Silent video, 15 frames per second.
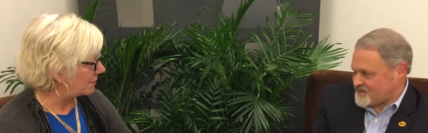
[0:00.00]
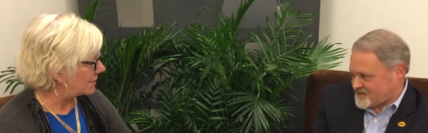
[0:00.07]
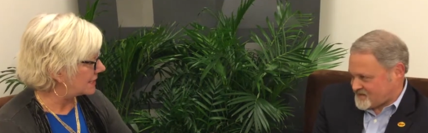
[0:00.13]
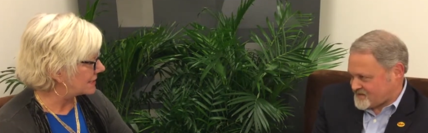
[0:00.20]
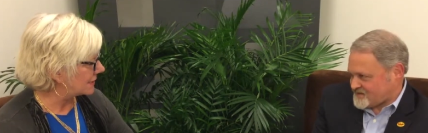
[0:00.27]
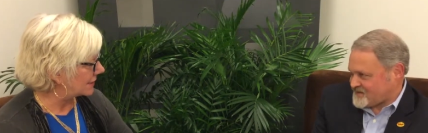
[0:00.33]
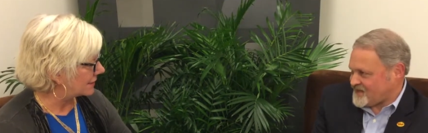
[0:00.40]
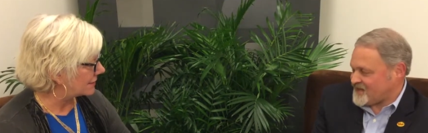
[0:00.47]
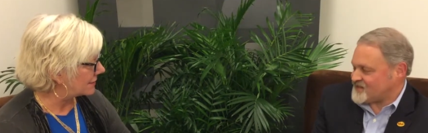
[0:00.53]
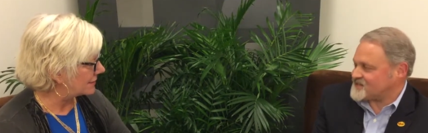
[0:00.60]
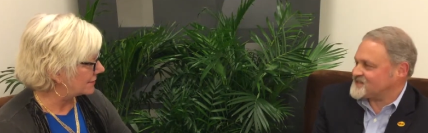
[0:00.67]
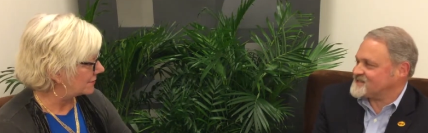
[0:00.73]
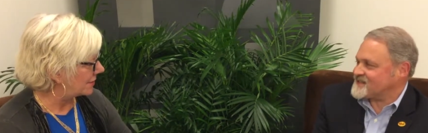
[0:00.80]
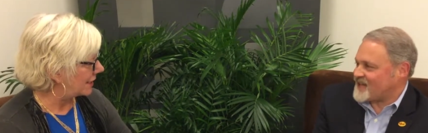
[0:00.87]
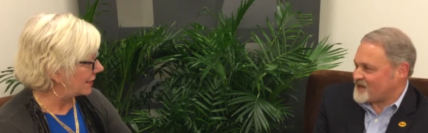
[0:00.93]
Speaker 1: uh,
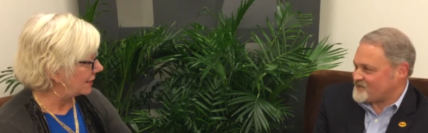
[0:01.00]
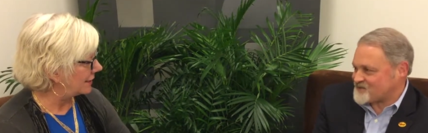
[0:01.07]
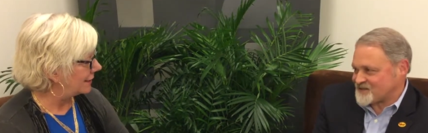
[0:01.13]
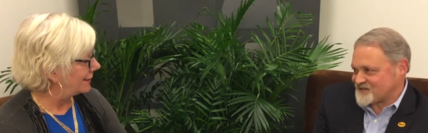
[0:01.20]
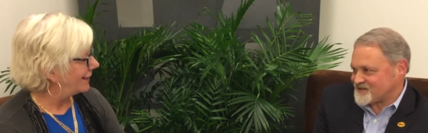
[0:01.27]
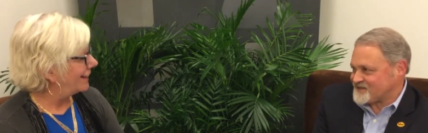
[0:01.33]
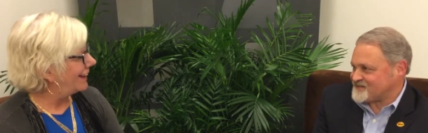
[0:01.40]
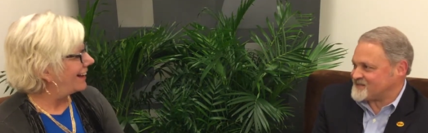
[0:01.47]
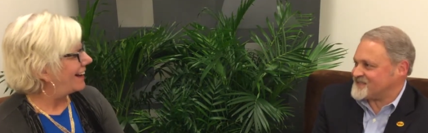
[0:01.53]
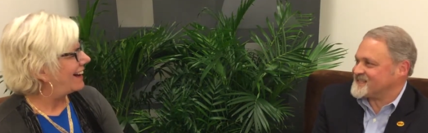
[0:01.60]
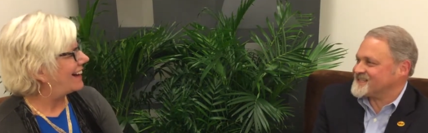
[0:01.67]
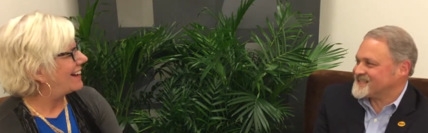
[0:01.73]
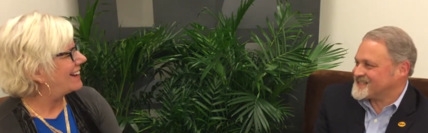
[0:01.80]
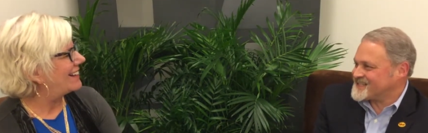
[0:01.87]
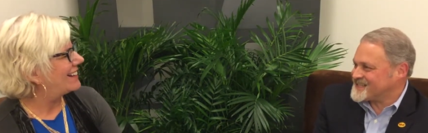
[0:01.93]
Yes, right. Absolutely.
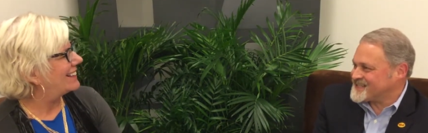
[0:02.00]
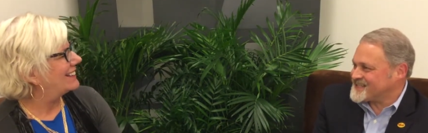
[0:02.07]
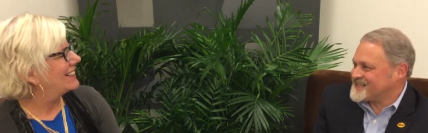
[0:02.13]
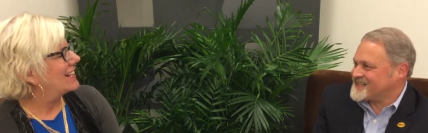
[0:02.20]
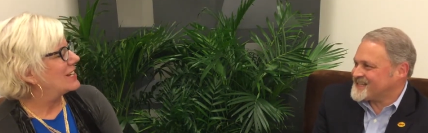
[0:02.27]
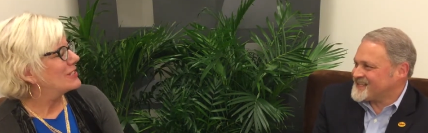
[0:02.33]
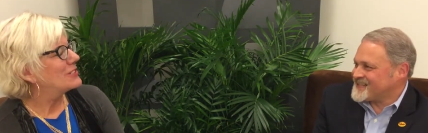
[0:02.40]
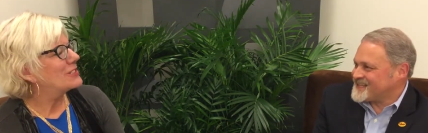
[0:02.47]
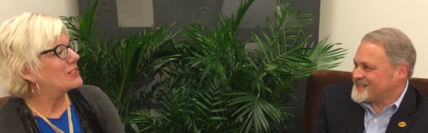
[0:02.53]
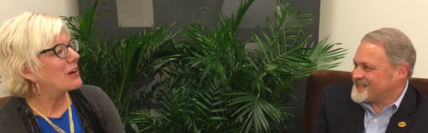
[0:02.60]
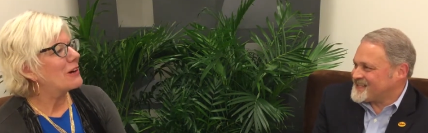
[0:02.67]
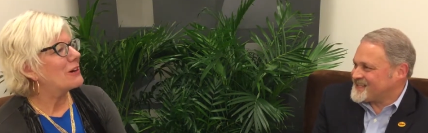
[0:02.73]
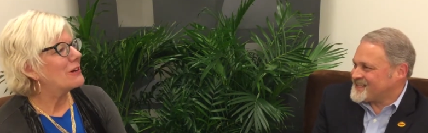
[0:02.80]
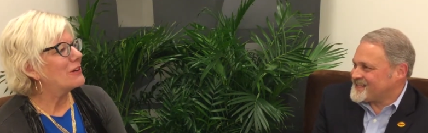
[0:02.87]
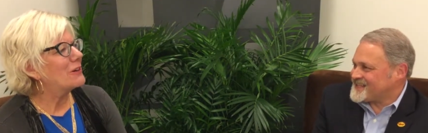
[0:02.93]
Uh,
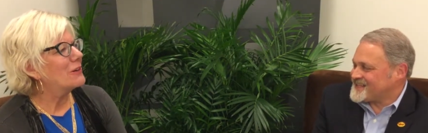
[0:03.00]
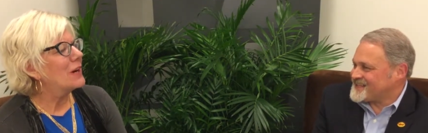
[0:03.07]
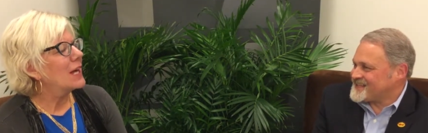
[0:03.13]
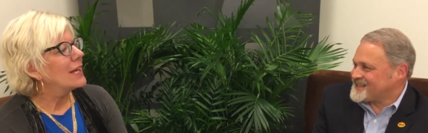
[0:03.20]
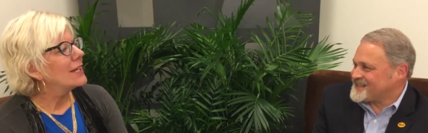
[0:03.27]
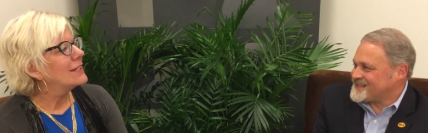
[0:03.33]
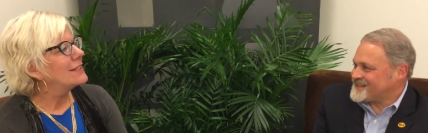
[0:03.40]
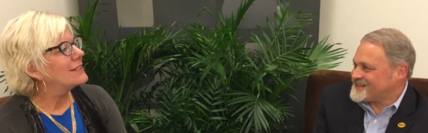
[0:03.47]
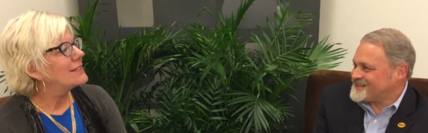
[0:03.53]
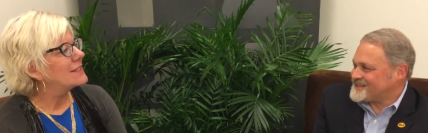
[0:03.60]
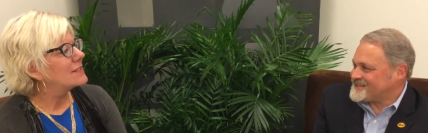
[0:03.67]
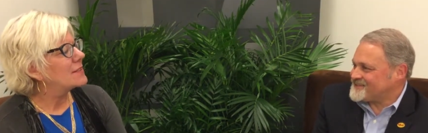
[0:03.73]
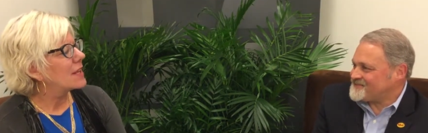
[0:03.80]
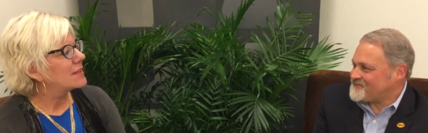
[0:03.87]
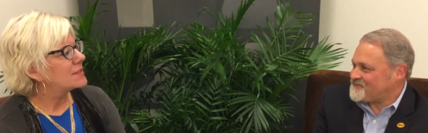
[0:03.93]
so,
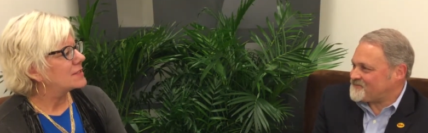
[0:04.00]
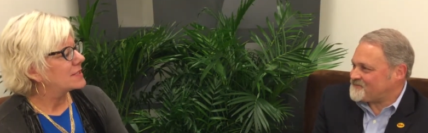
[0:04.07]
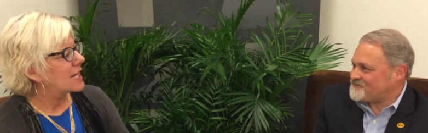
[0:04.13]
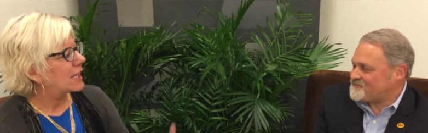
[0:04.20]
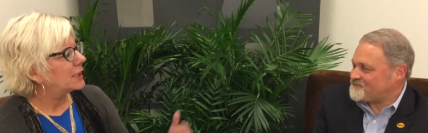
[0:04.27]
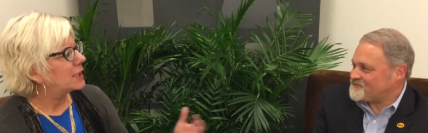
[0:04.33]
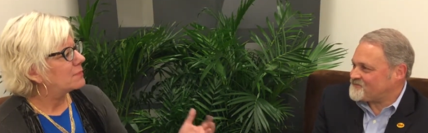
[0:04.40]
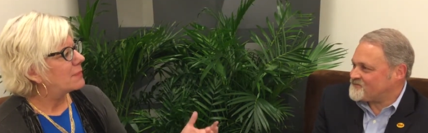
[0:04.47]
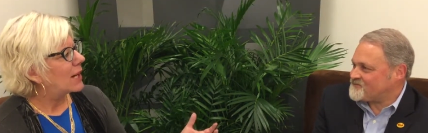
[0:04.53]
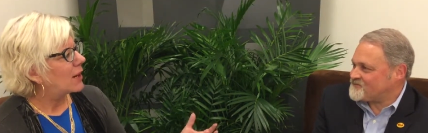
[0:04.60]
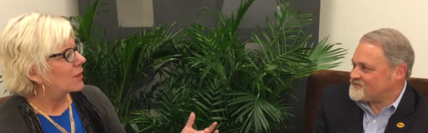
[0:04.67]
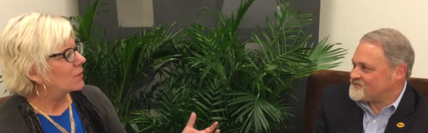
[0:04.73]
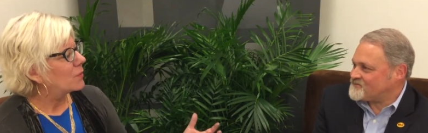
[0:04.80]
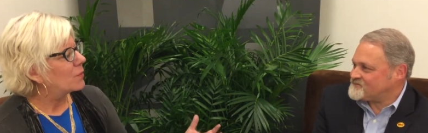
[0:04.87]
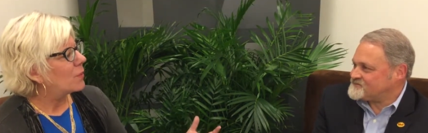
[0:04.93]
t- tell
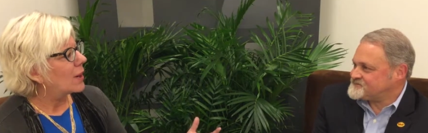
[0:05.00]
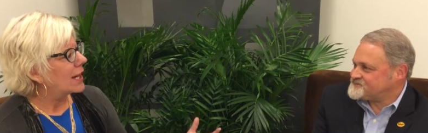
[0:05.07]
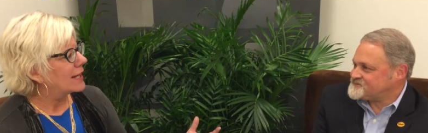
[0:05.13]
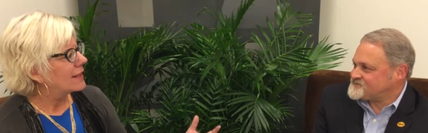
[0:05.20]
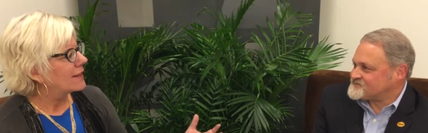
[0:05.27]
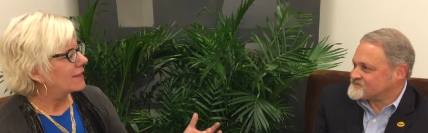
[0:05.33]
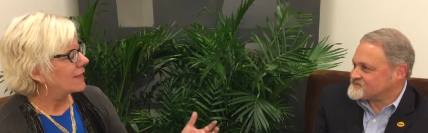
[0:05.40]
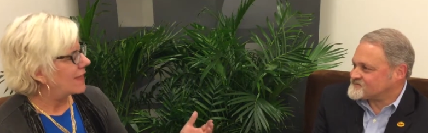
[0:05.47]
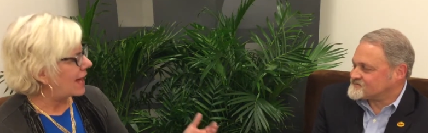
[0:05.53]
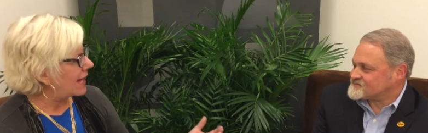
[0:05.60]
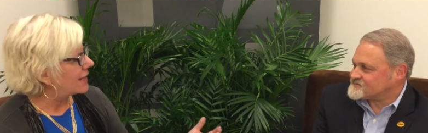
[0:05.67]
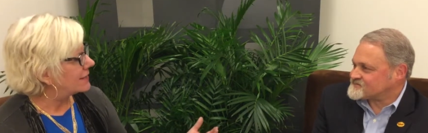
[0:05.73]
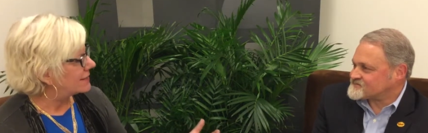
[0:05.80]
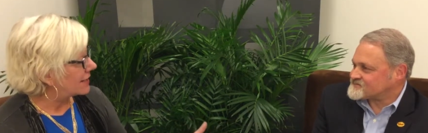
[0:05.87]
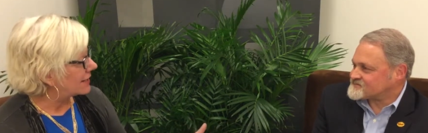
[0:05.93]
about what
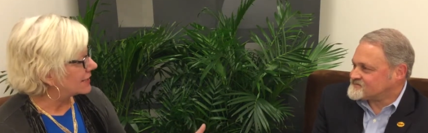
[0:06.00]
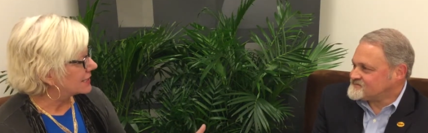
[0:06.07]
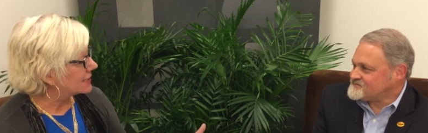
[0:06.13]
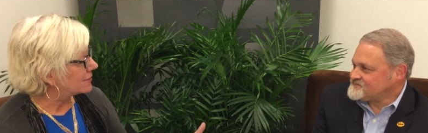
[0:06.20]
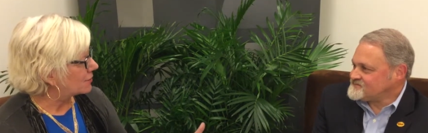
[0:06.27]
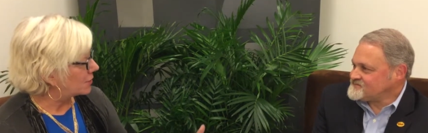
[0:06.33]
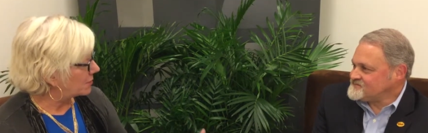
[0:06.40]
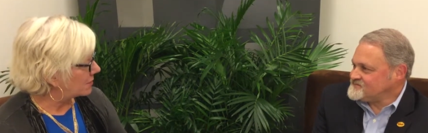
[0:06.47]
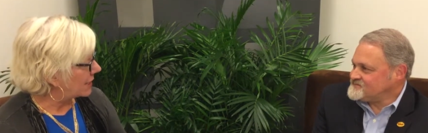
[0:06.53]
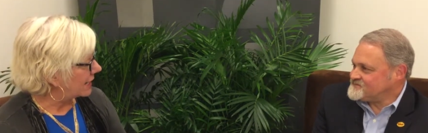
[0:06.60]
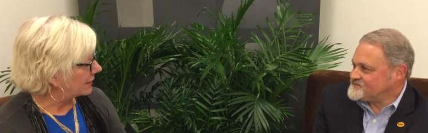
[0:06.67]
that does for a